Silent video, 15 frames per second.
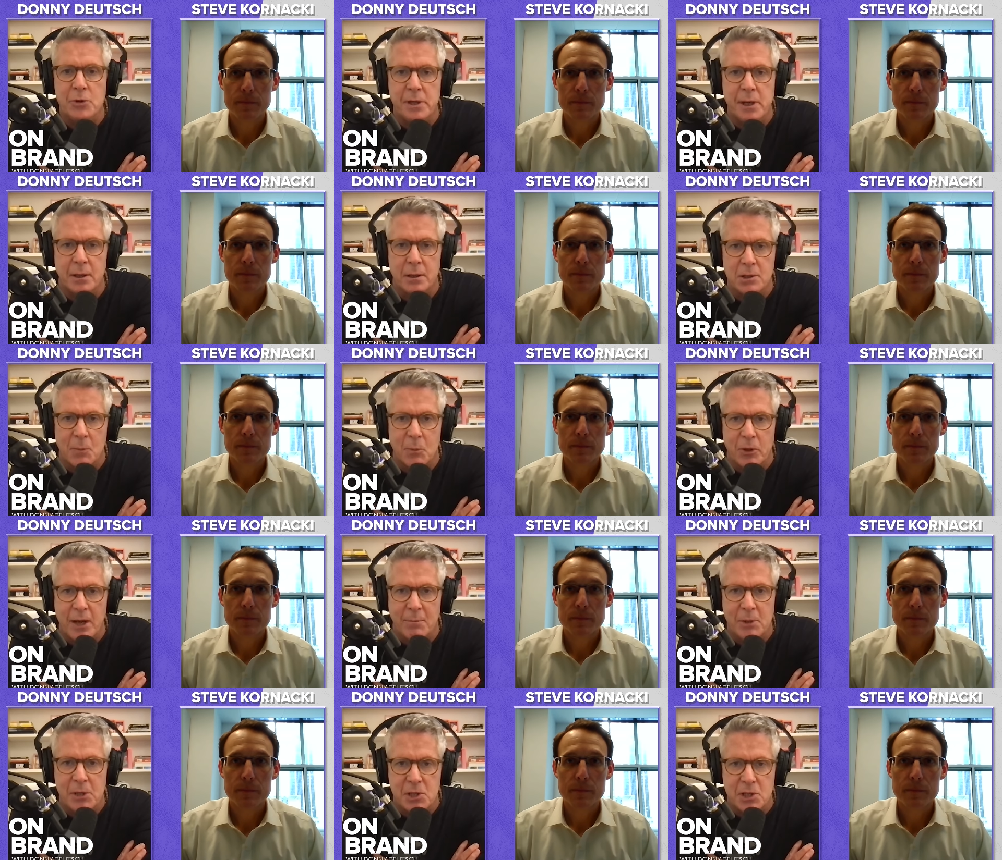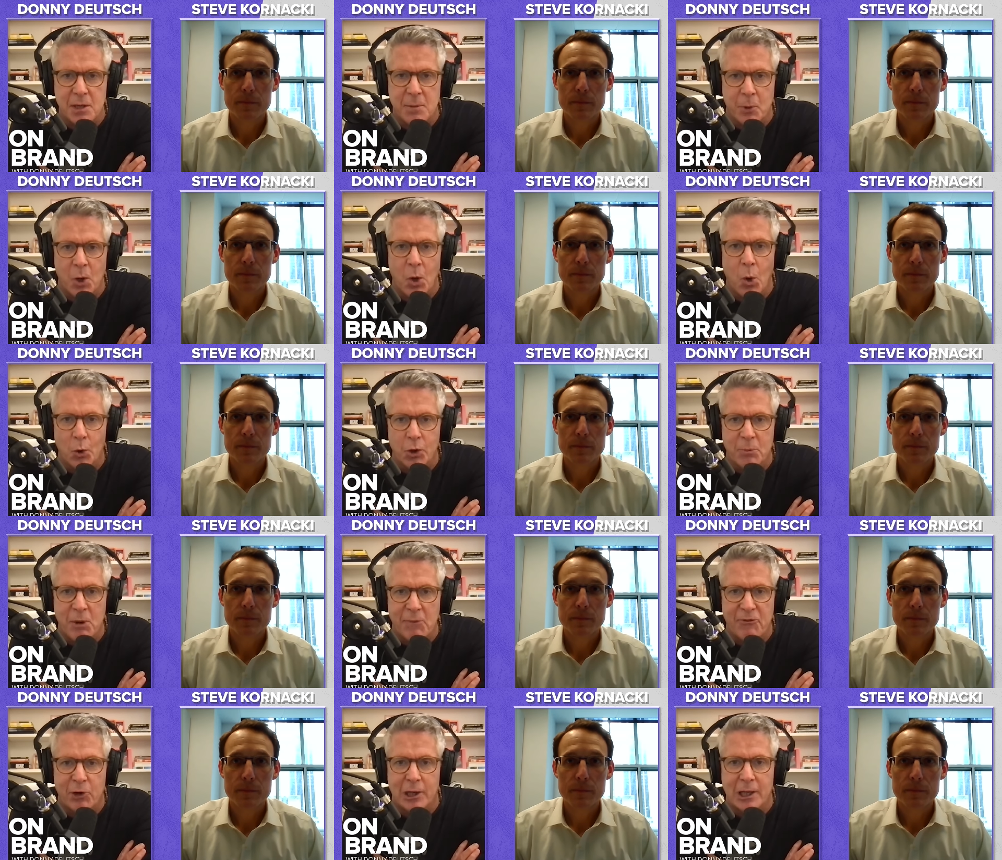Speaker 1: your deal is up with NBC, but hold them up
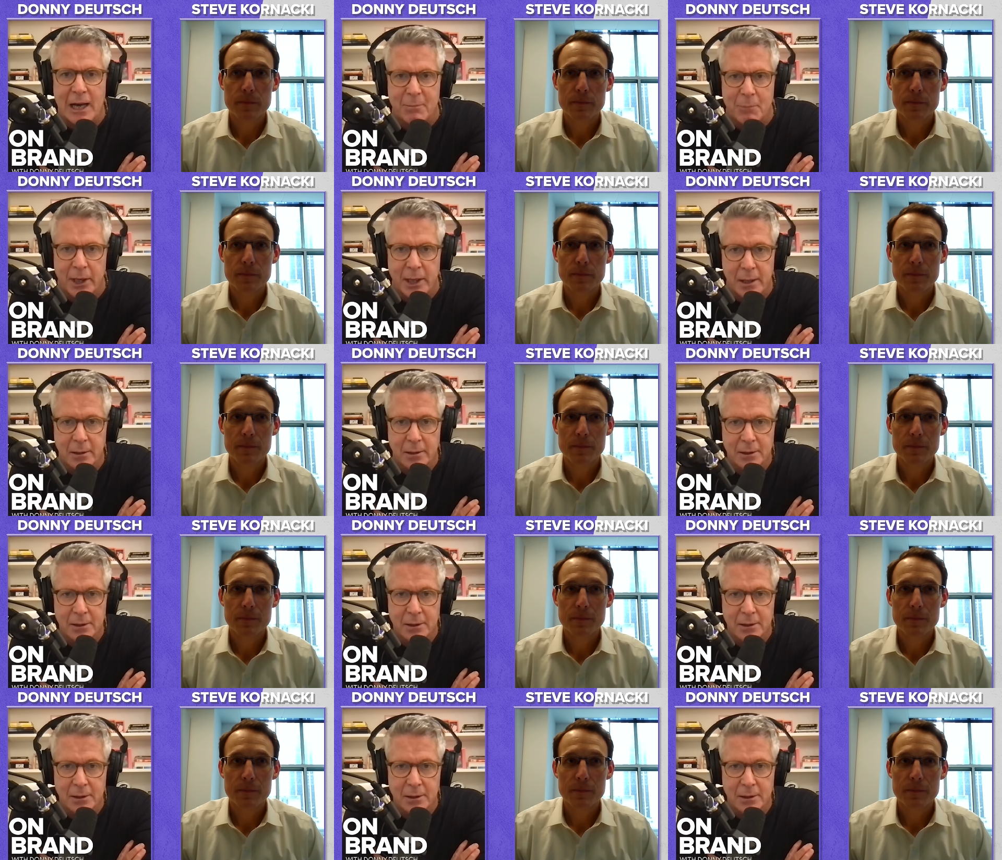for a lot of money